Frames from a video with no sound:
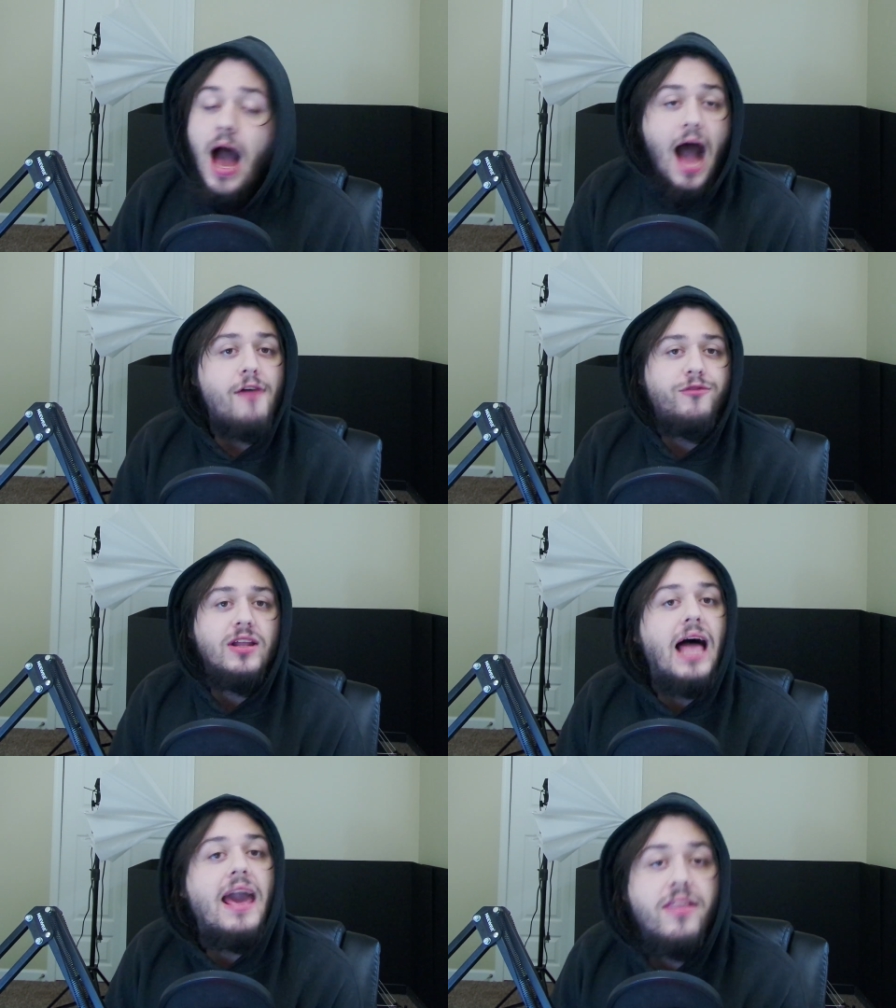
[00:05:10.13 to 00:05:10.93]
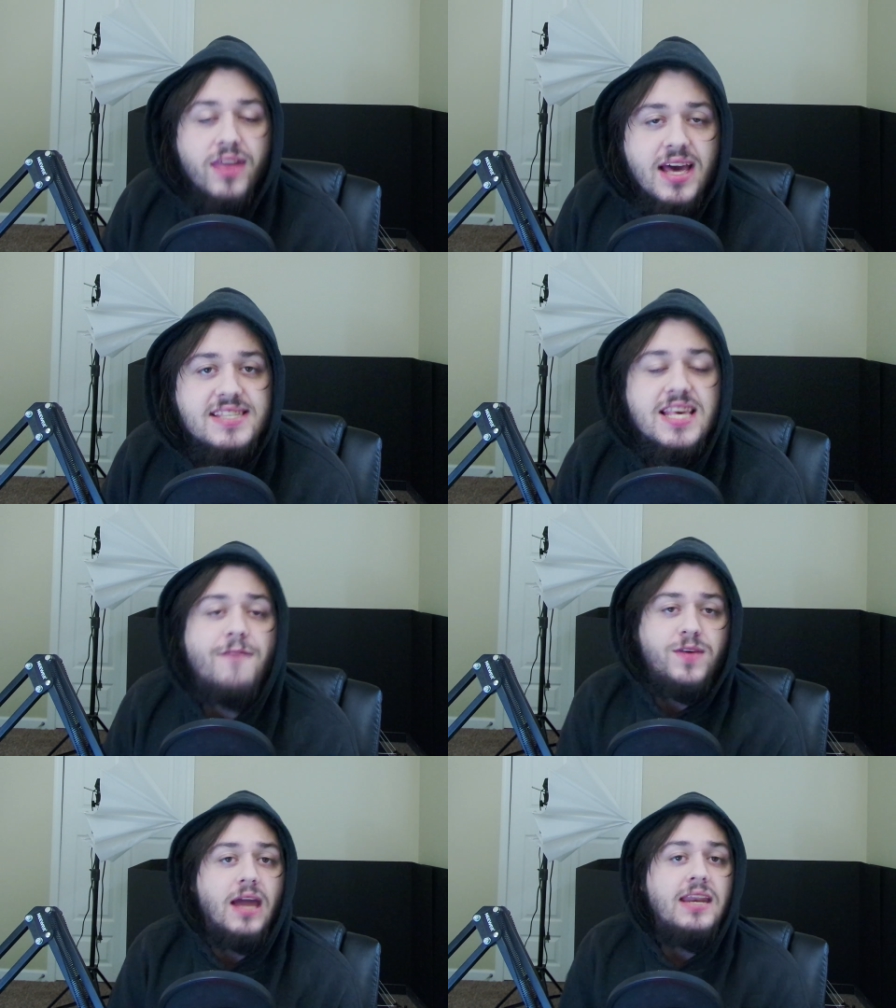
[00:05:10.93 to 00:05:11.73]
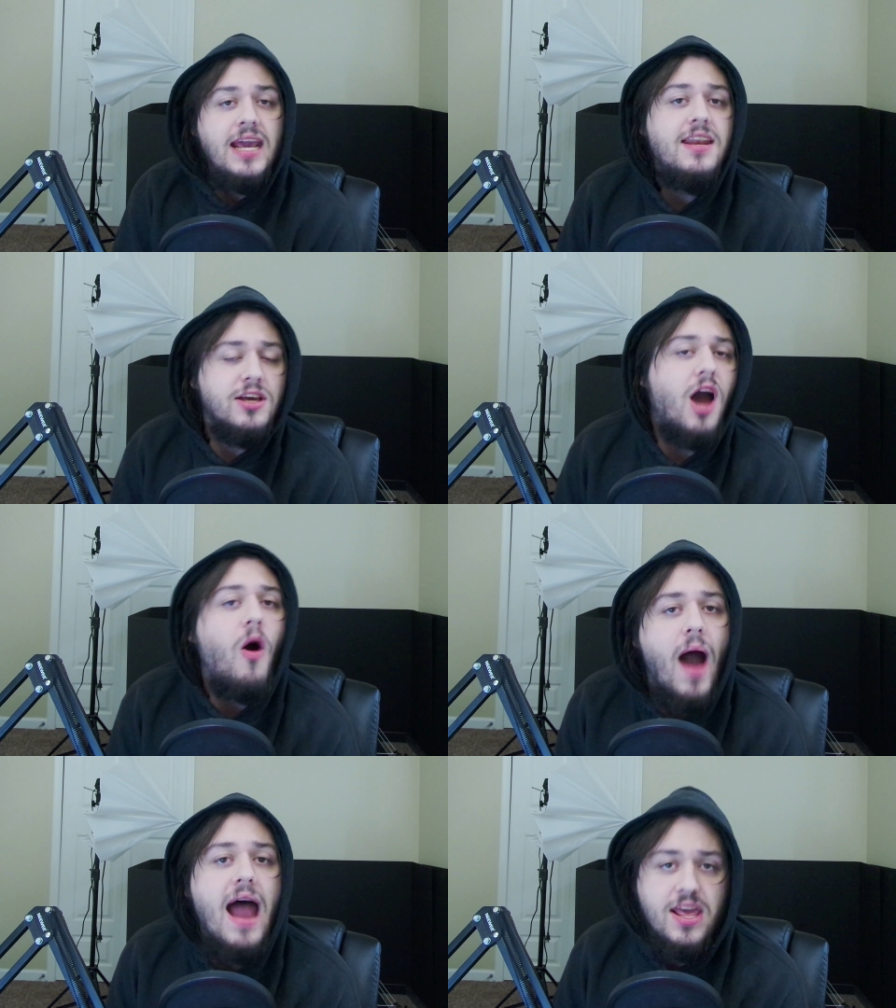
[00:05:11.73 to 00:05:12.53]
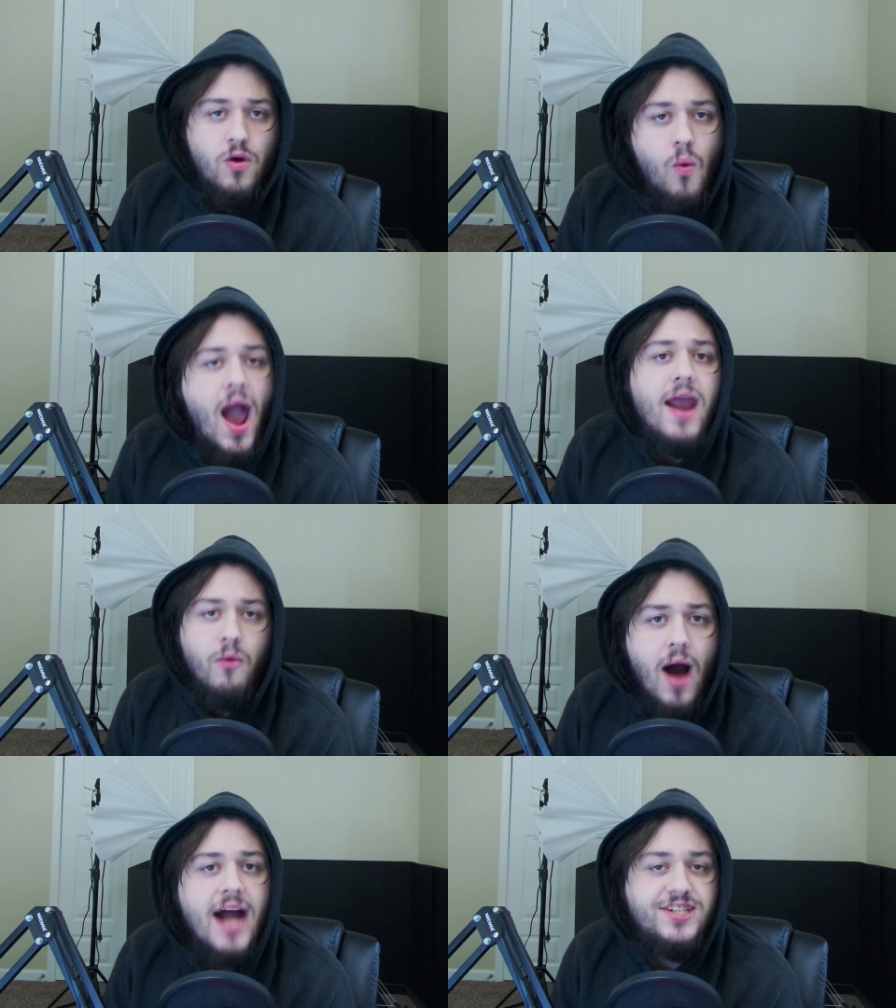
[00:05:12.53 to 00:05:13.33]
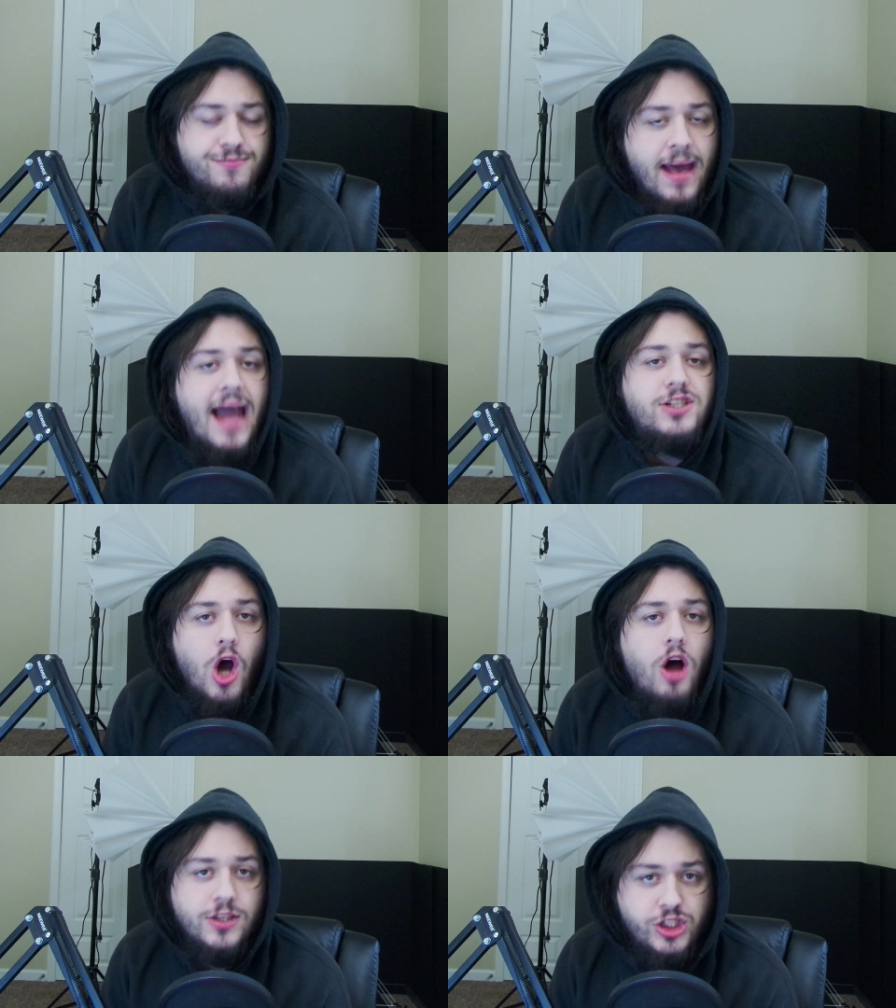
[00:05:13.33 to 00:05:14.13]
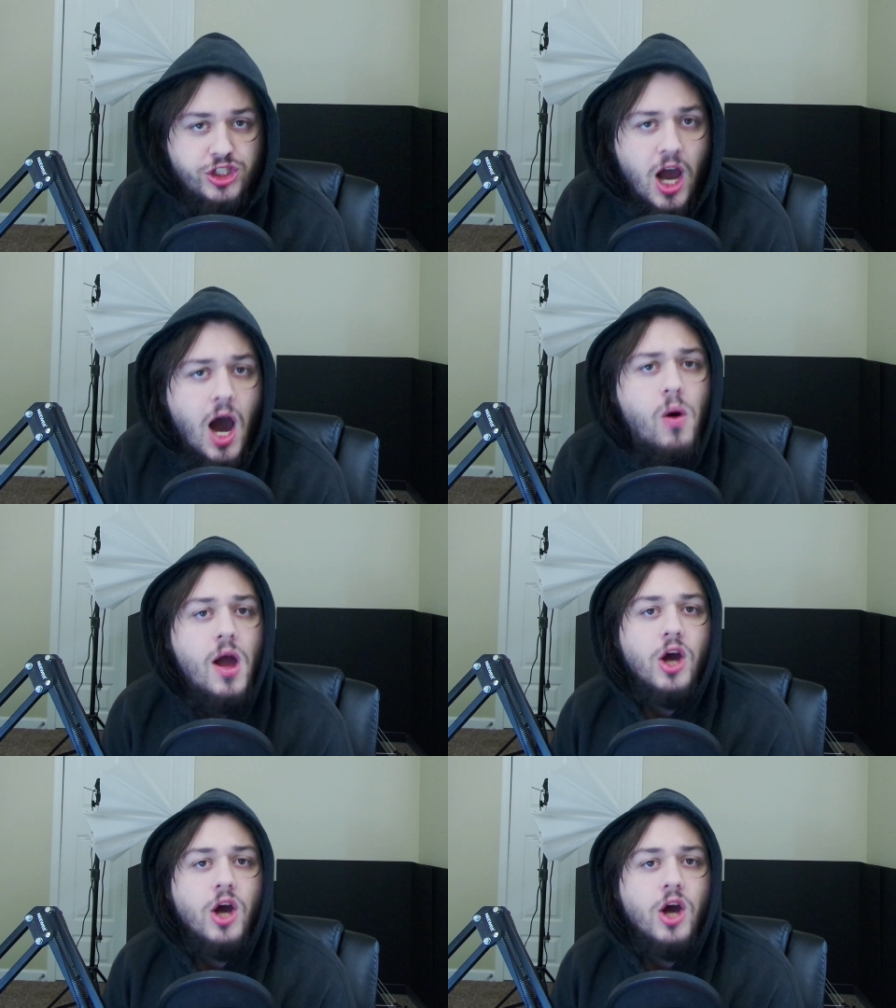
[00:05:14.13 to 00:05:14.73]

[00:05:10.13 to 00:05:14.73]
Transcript: I feel like this, if you need to go out of your way to watch a match on the show,